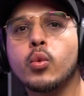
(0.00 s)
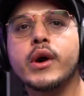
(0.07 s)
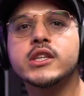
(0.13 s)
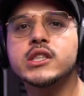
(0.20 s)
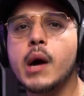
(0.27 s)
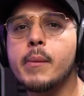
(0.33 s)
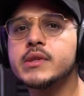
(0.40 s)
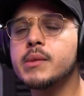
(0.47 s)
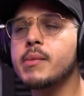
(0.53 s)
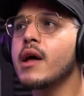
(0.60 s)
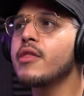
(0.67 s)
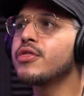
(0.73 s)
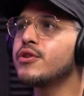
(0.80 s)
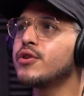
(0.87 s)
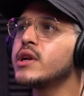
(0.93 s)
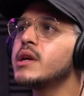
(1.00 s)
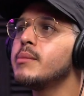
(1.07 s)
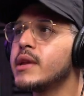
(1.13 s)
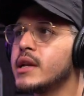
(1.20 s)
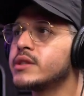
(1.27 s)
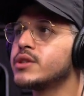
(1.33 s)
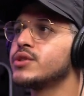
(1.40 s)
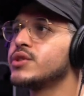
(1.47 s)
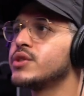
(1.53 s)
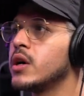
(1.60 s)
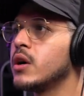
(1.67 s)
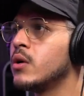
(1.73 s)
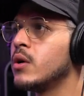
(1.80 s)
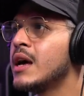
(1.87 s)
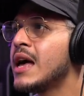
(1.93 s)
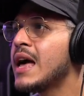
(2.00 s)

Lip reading: workshop is about 30 minutes or so,